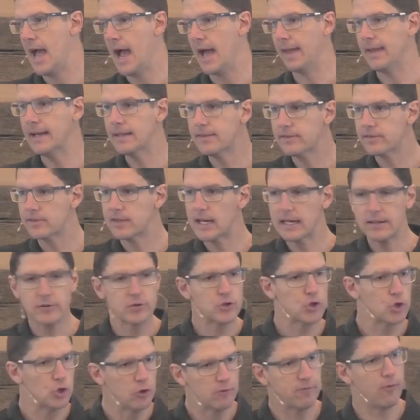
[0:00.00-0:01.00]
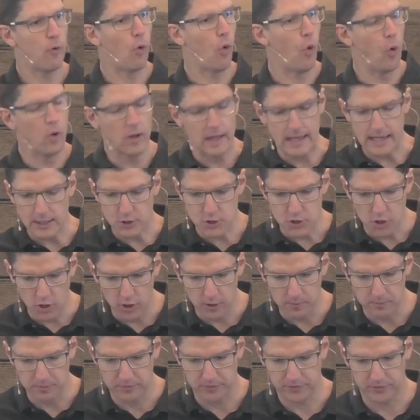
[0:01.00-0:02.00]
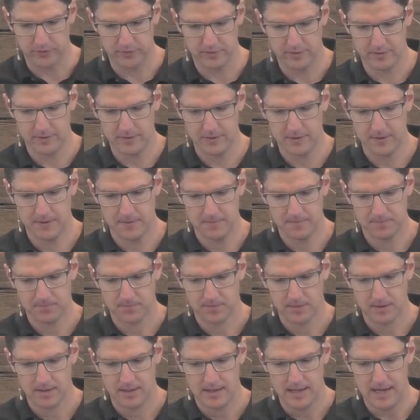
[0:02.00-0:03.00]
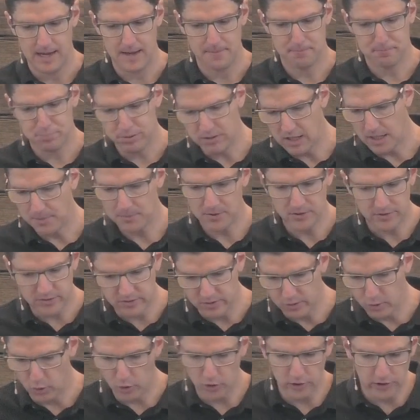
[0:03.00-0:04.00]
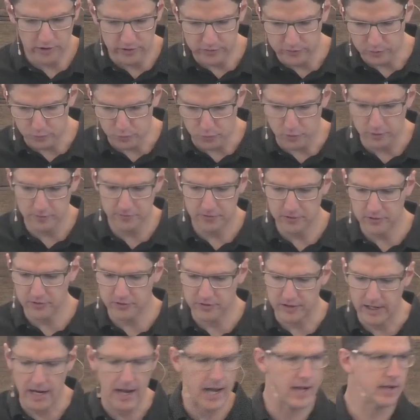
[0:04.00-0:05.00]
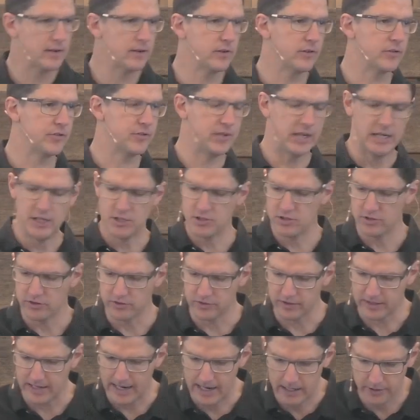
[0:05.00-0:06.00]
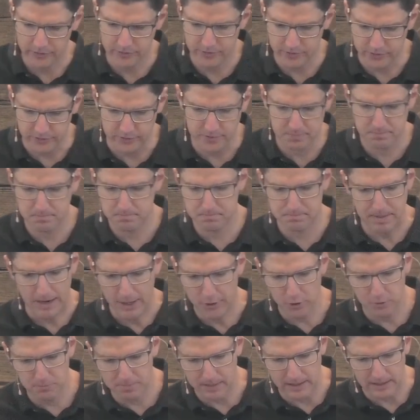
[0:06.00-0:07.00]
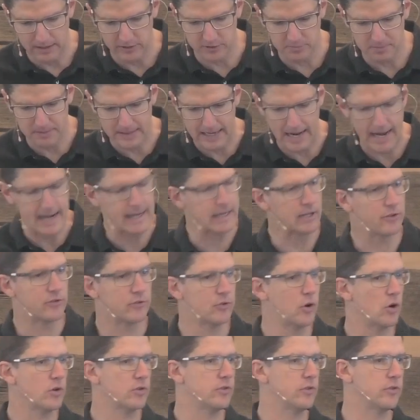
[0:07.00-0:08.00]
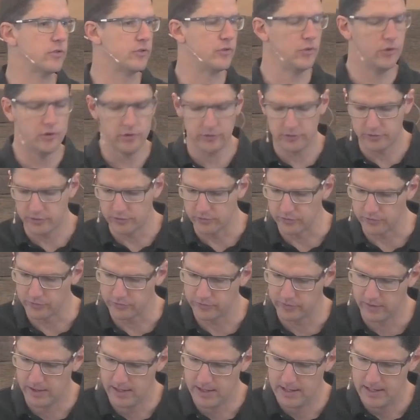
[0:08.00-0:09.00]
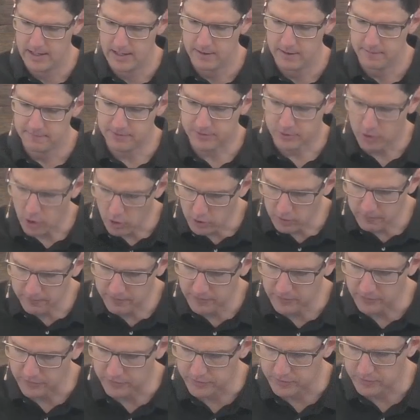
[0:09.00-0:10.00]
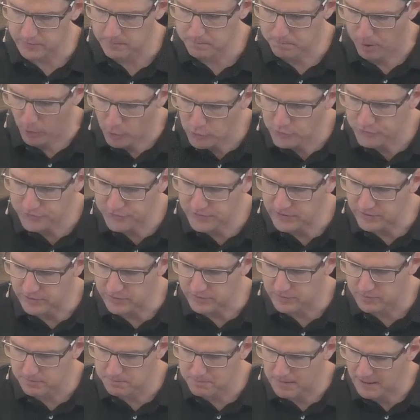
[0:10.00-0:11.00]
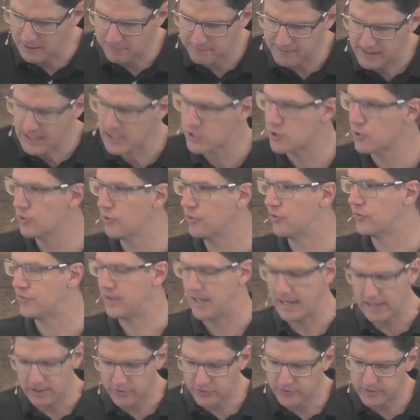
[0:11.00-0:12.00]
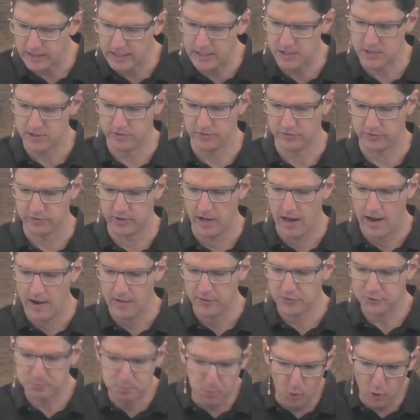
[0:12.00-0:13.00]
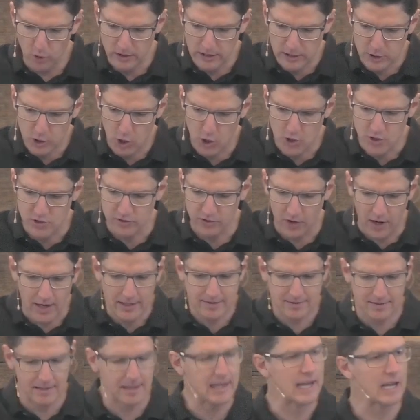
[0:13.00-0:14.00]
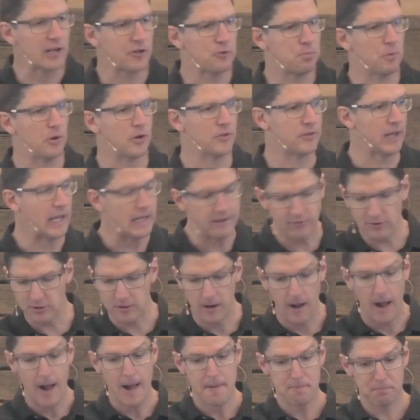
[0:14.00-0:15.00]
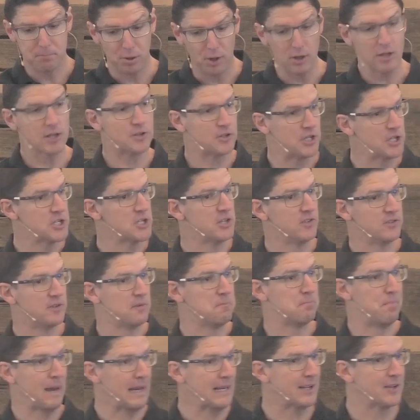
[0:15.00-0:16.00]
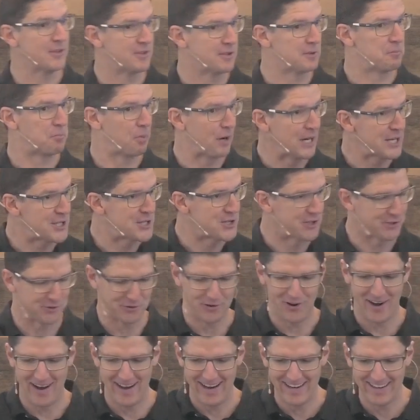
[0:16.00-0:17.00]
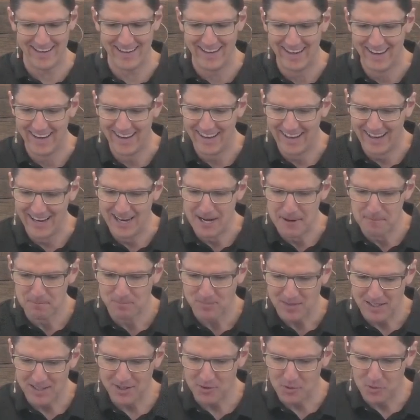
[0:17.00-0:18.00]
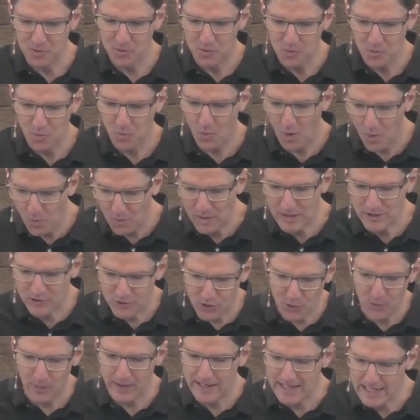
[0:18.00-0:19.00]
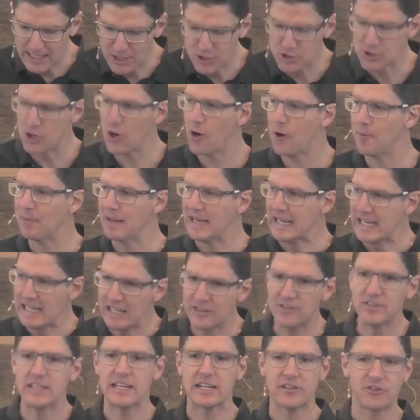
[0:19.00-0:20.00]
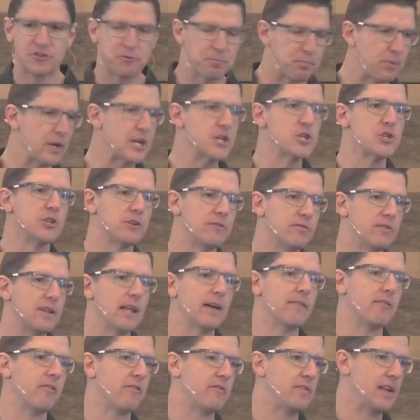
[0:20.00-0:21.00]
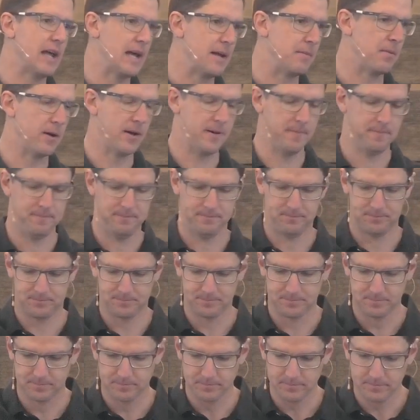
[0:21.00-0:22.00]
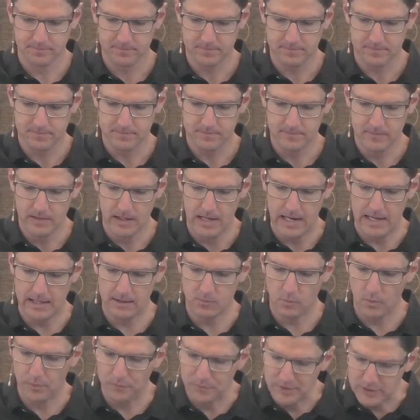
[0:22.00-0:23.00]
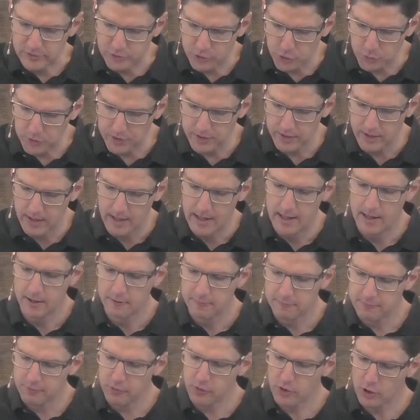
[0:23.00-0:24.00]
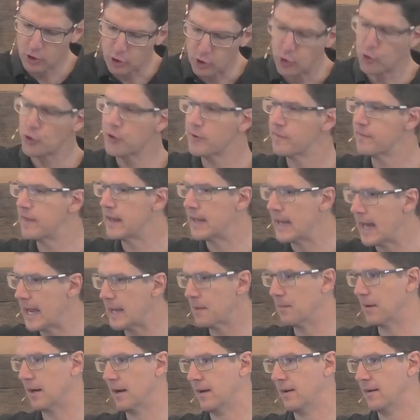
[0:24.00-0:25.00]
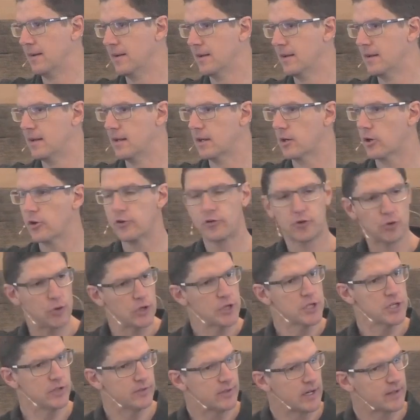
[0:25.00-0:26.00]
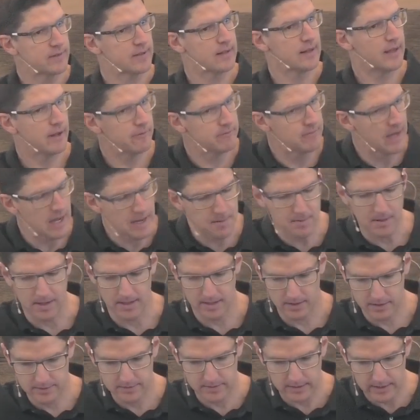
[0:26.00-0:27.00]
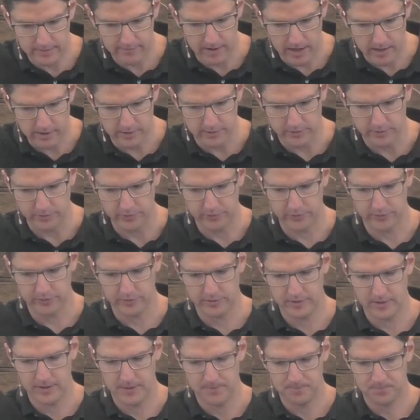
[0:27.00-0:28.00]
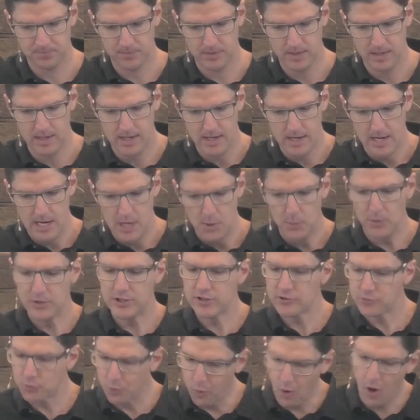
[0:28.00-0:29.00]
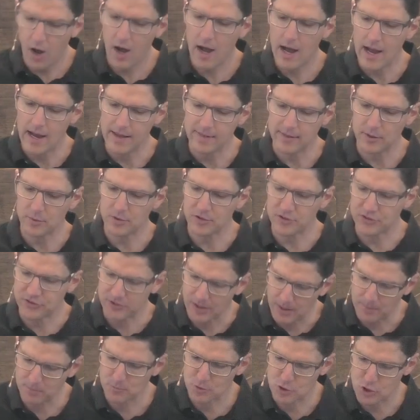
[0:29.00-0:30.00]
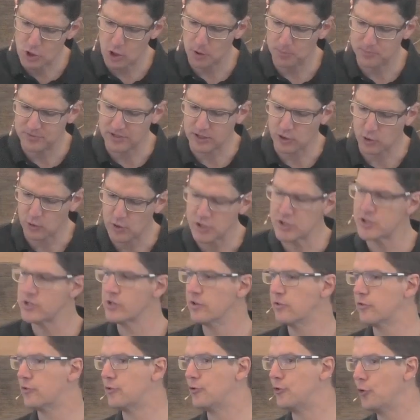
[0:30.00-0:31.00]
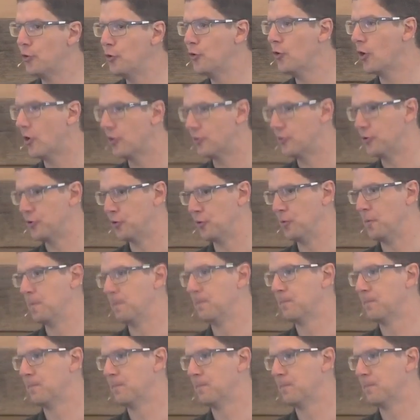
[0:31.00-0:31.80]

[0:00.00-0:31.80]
And that's, that's true for all our jobs uh, plumbers, lawyers, roofers, gardeners, teachers, accountants, panel beaters, mechanics, doctors, nurses, photographers, posties, manufacturers, dance teachers, sporting coaches, IT experts, even politicians and bankers and preachers, right? It, what we do in our job is an expression of love of neighbor. And when we do it for the good of the neighbor, because Christians are to love neighbor, are to love others, which is why there are some jobs that Christians do not do.